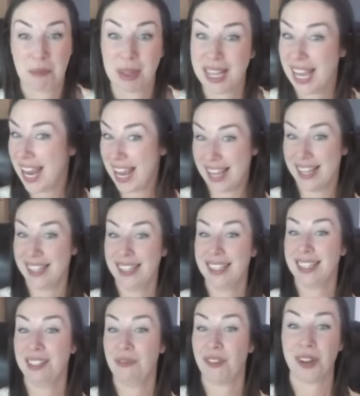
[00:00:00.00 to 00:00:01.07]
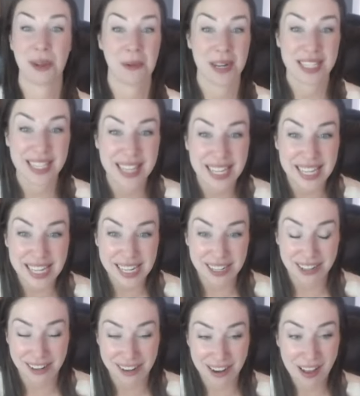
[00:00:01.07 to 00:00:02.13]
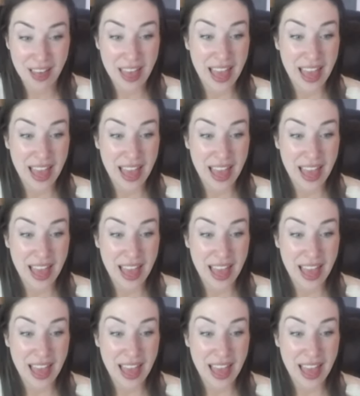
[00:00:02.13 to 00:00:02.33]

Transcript: planned for the rest of the year.